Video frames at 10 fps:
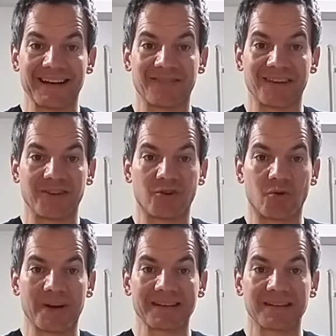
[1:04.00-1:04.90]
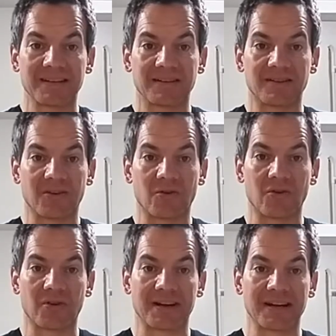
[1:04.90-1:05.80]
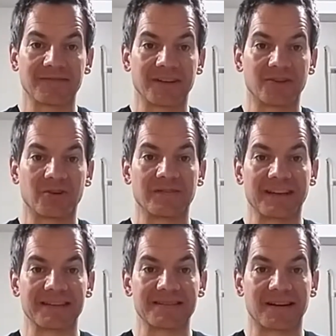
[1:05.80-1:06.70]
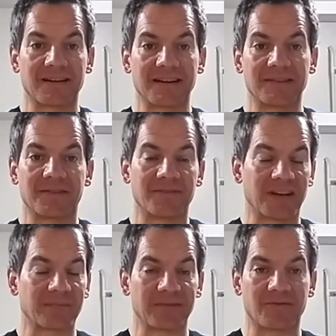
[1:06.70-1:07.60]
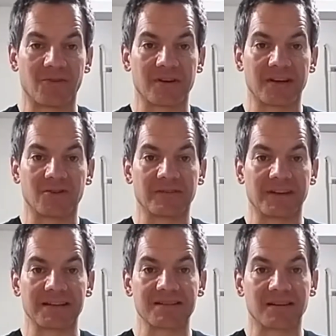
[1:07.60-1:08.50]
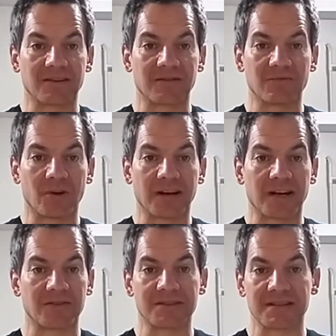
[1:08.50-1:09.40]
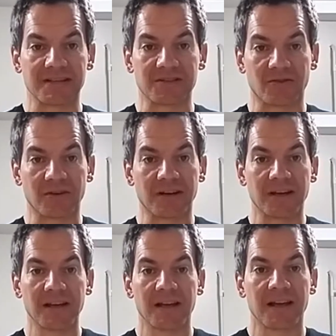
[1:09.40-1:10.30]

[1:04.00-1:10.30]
enough that you quit, or enough that you don't even get started. If you've done it before and you don't even get started working out, just say screw it.